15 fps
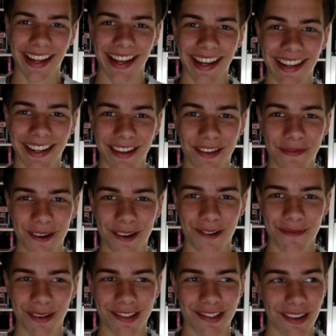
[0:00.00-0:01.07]
in this
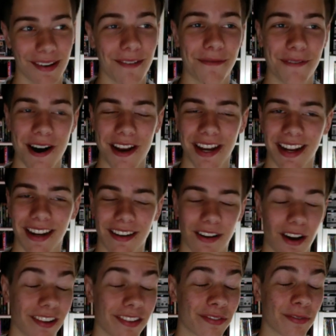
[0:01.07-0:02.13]
film. It's so funny. It
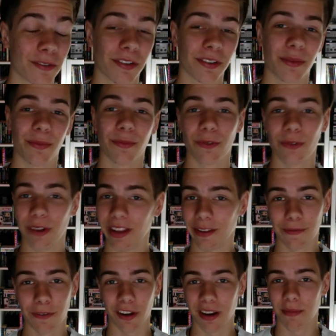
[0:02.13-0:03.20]
calls for some really
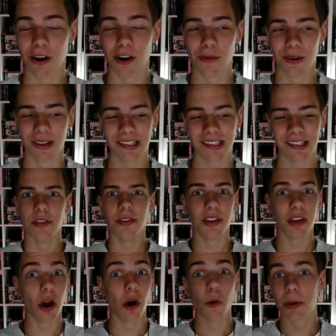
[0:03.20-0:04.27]
funny moments.
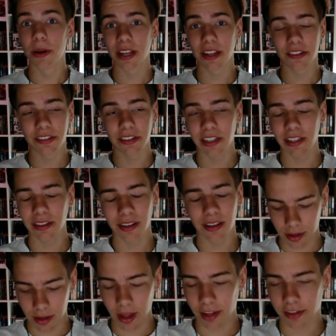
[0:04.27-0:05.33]
The opening scene,
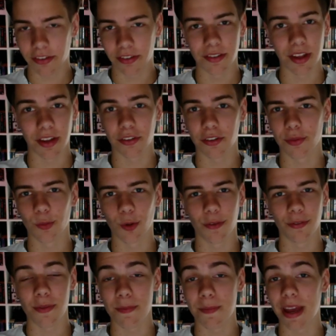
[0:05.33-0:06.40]
that's just one
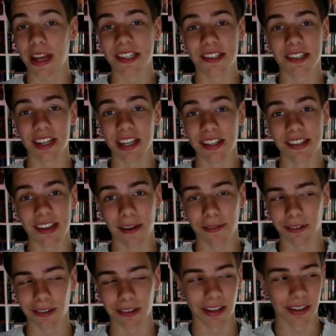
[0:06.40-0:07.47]
of the best scenes
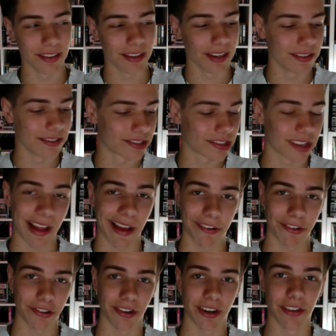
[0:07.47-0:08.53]
ever in
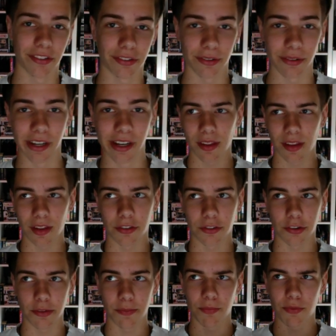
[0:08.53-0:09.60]
slasher history.
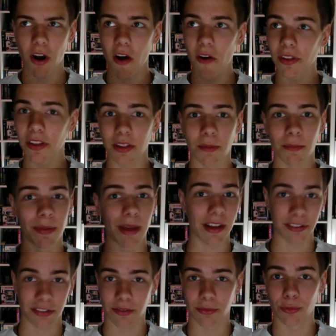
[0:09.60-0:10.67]
That's probably the
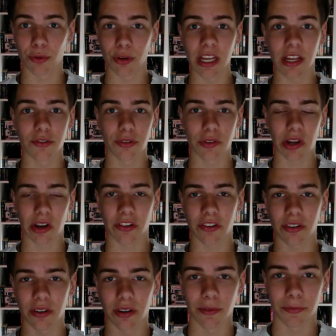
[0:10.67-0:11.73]
best
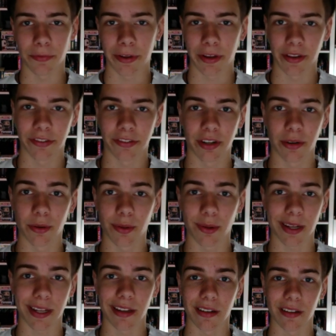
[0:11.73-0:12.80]
reintroduction of a serial
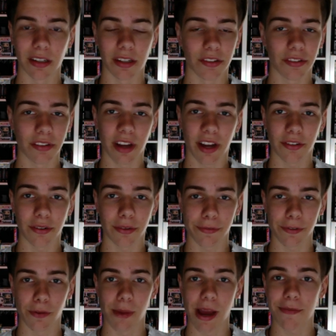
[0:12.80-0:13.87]
killer in a slasher
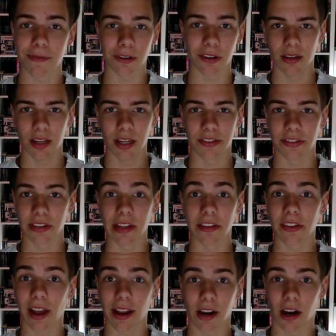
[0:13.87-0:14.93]
film ever.
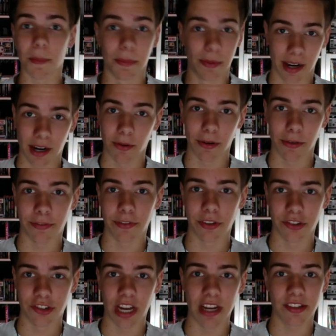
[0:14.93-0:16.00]
It's like up there with the
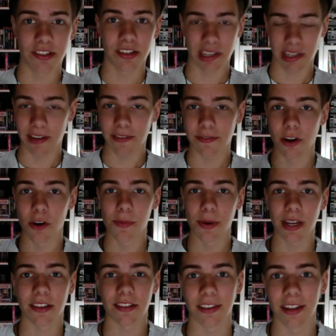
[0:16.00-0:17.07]
Jason Lives
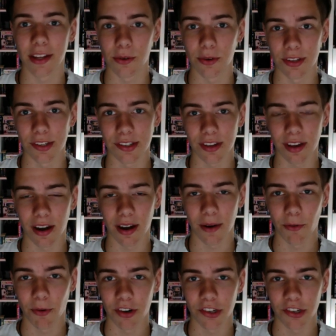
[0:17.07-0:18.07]
opening sequence, where